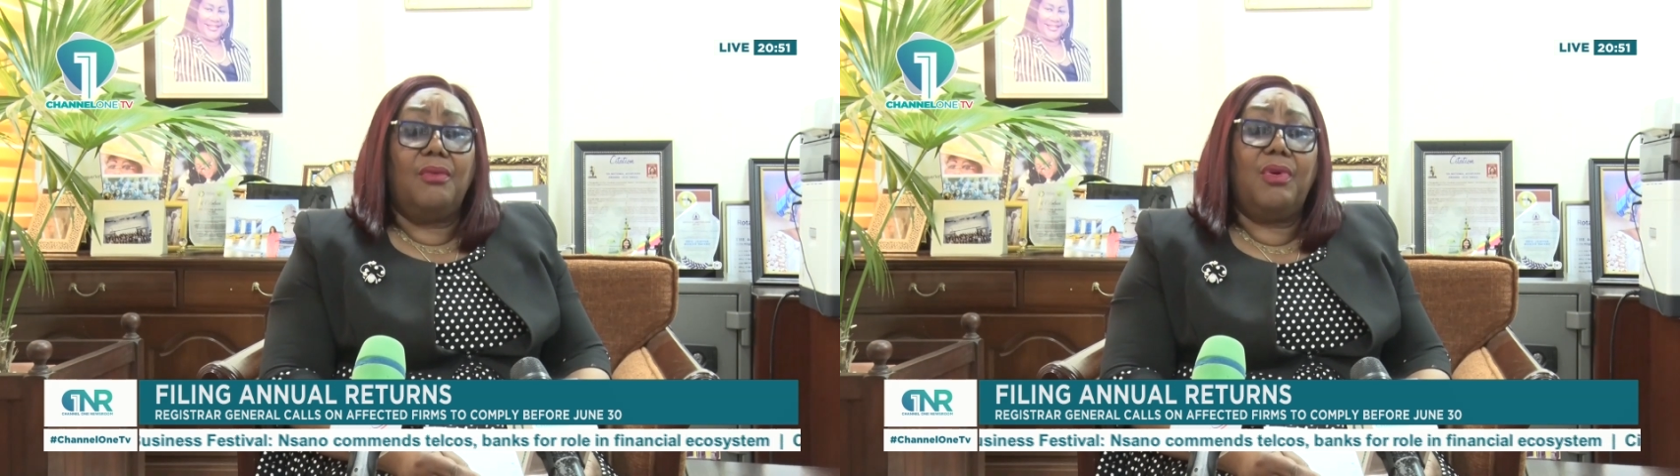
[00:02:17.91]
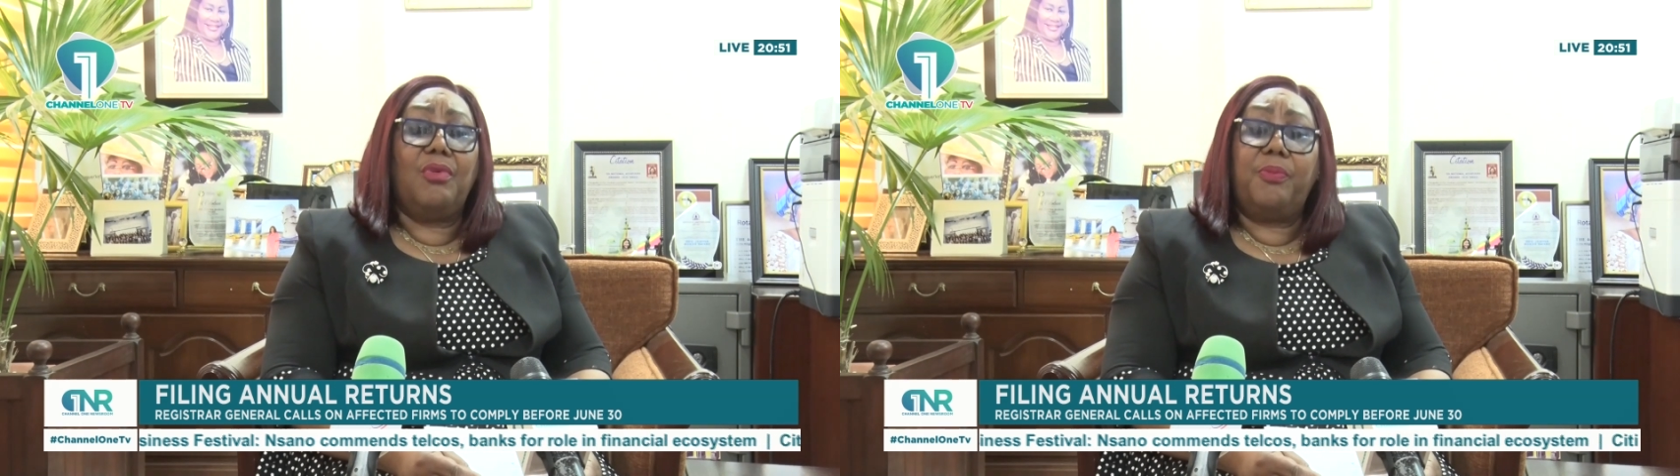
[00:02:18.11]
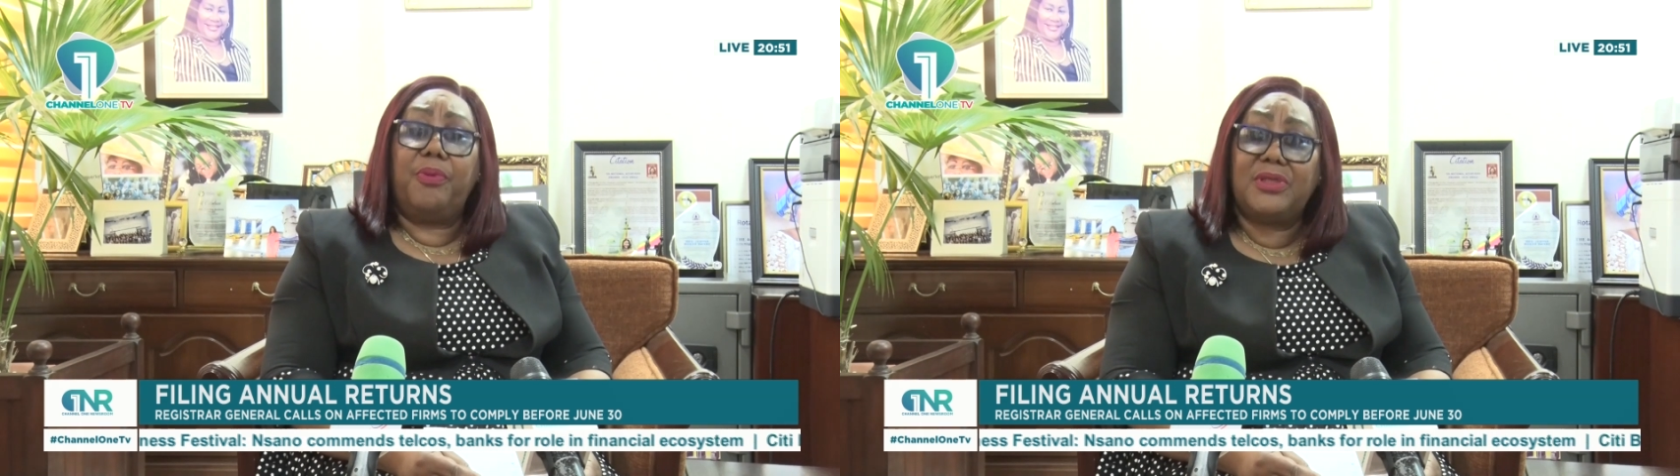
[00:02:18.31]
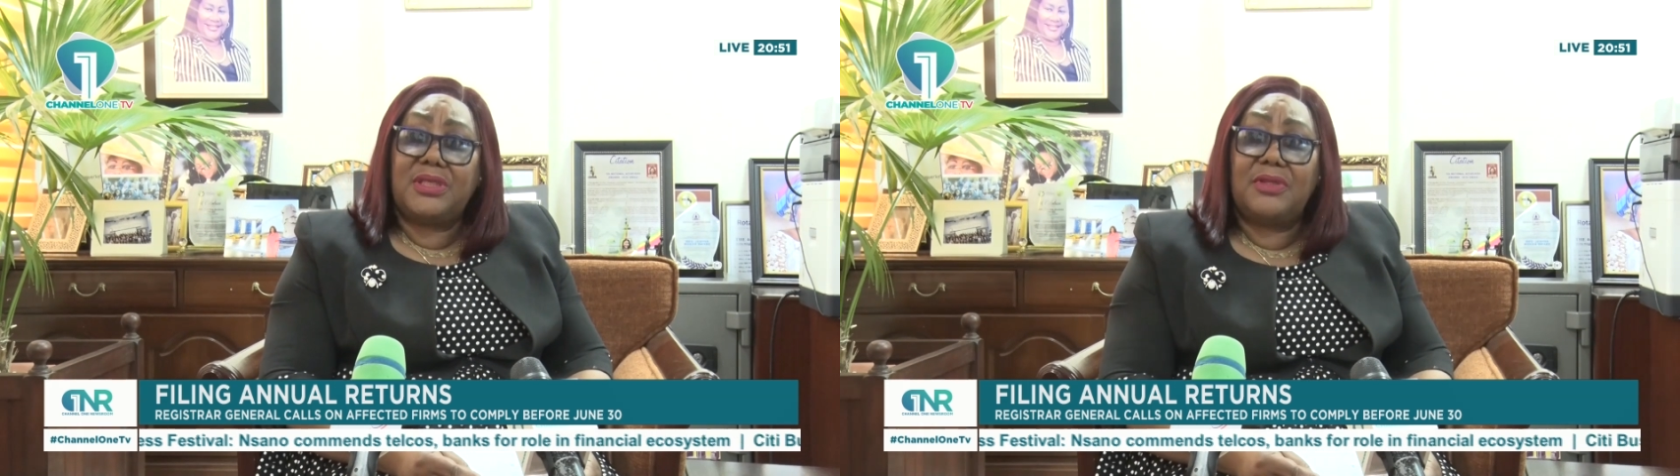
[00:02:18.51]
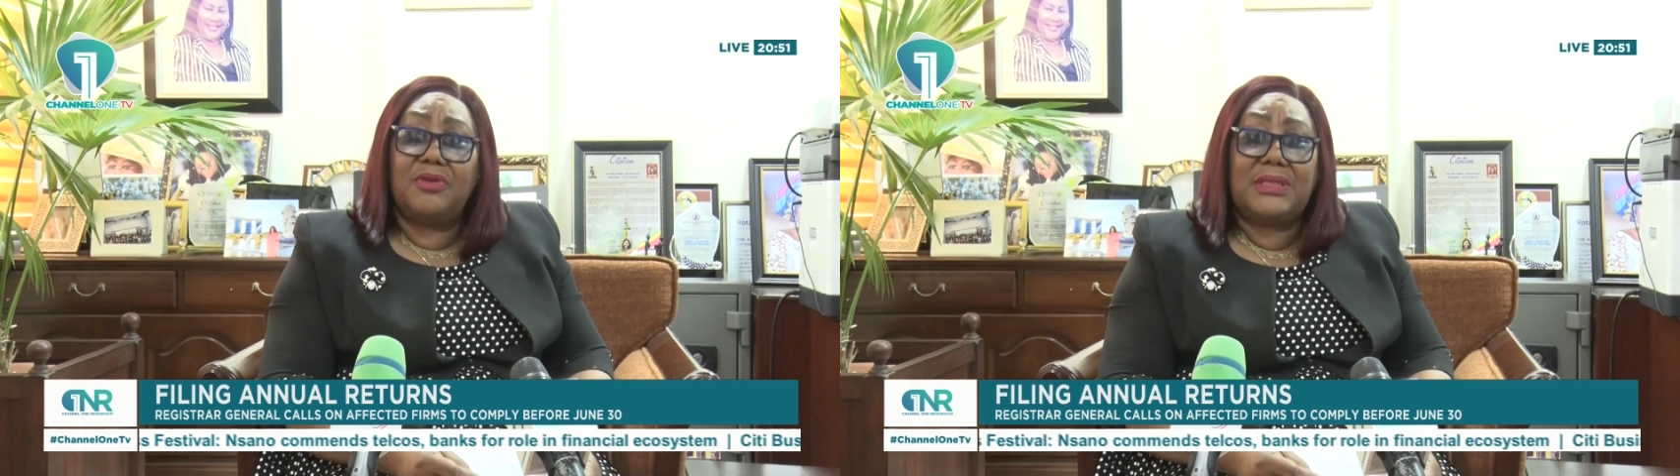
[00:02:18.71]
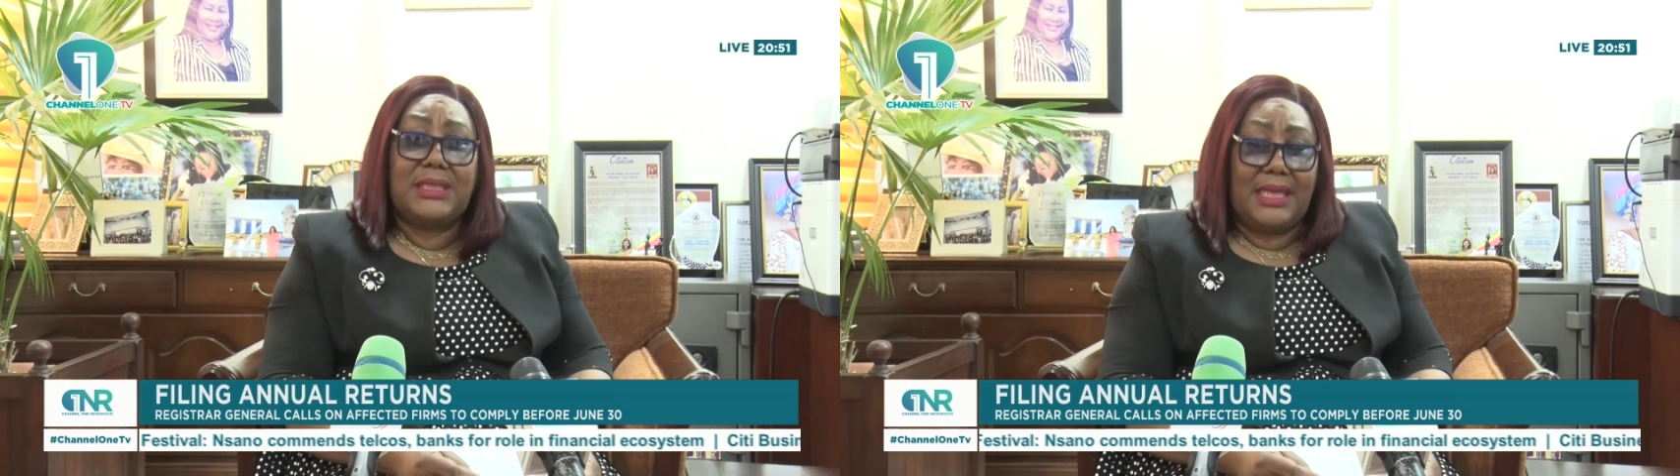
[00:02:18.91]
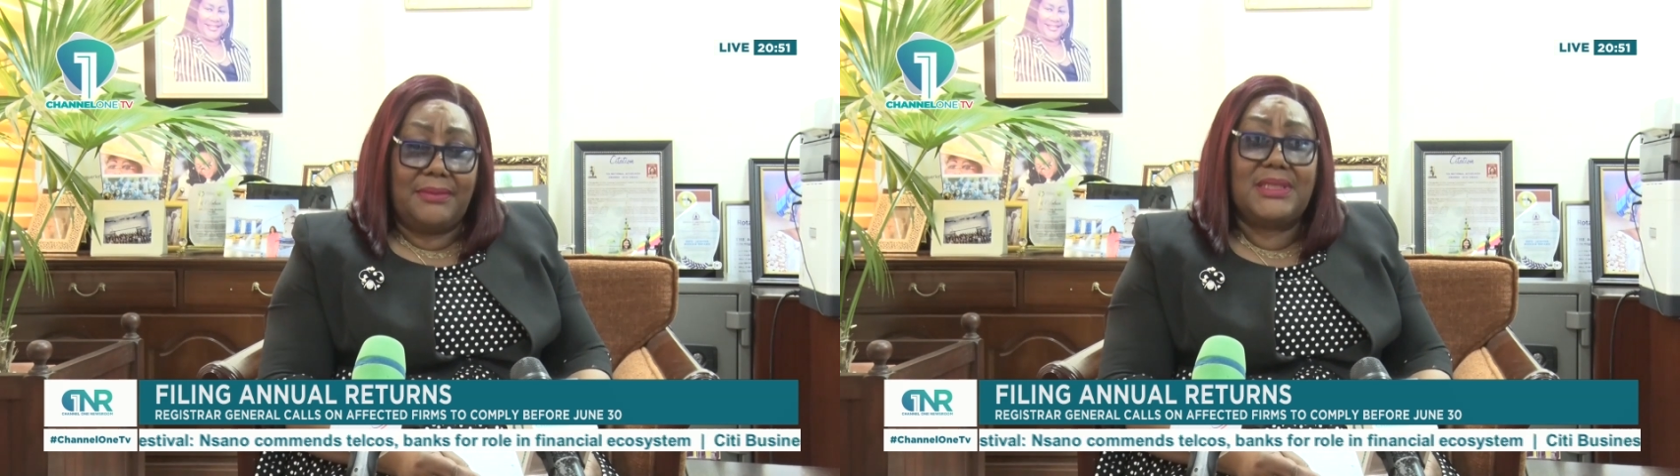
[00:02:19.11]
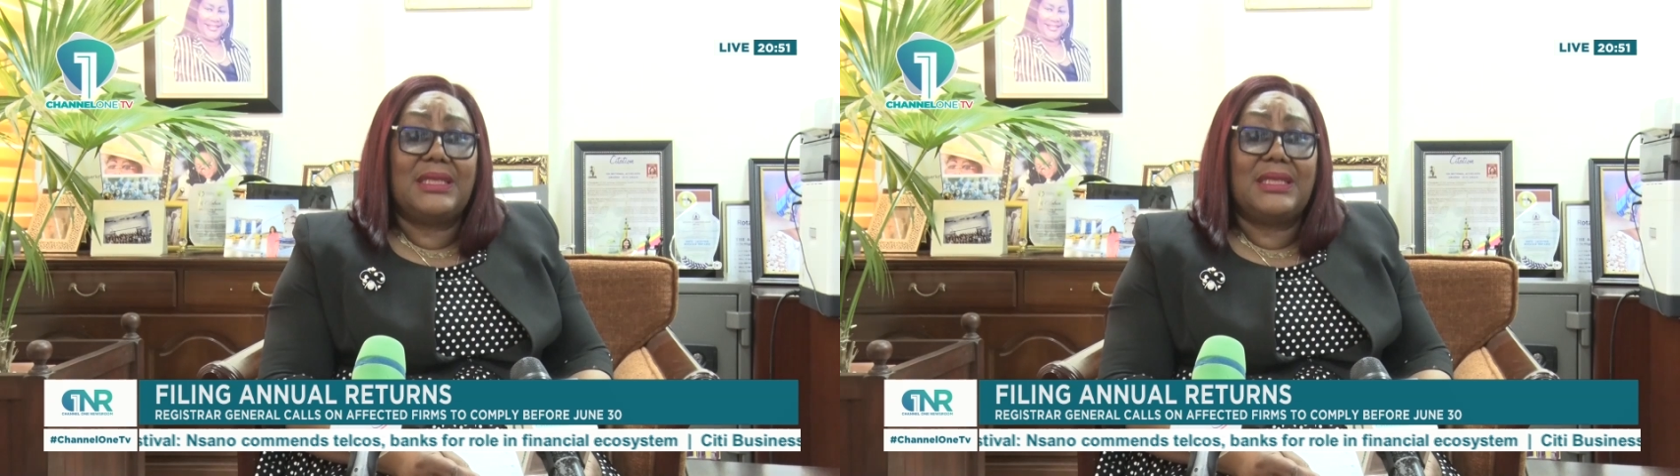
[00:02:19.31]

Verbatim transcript: we will put those names